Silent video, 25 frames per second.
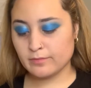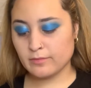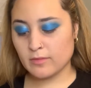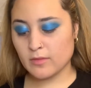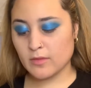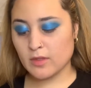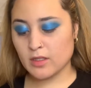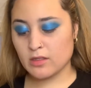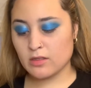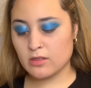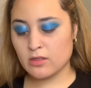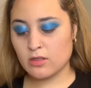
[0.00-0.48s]

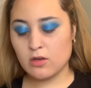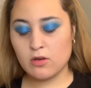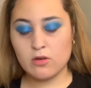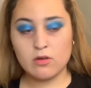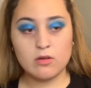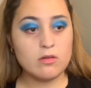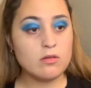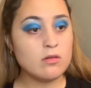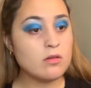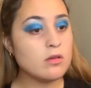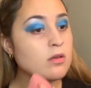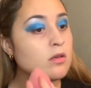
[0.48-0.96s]
so
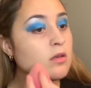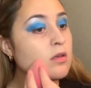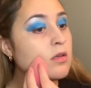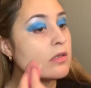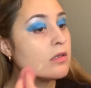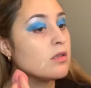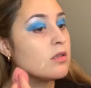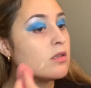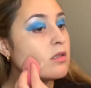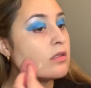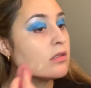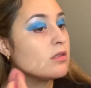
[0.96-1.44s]

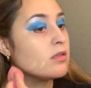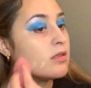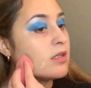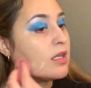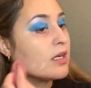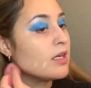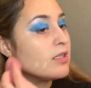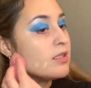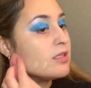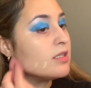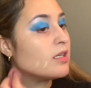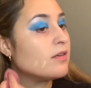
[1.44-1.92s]

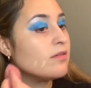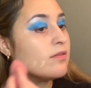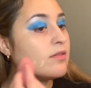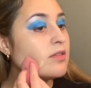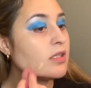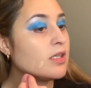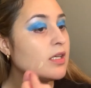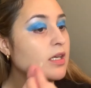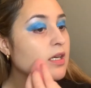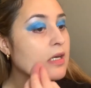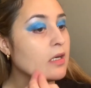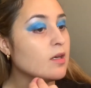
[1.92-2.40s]
that
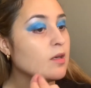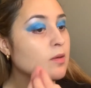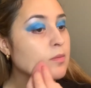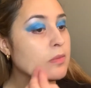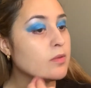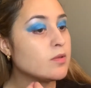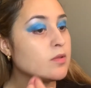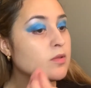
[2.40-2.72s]
definitely helps